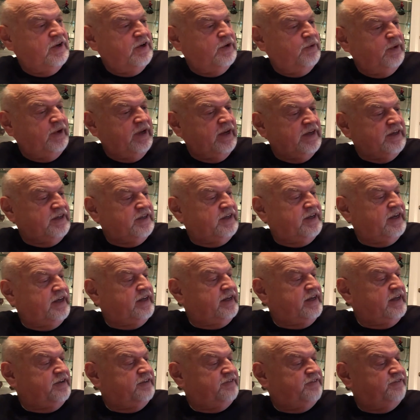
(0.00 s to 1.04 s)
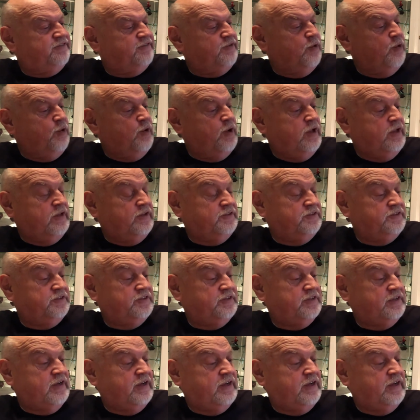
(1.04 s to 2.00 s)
We got Gideon Falls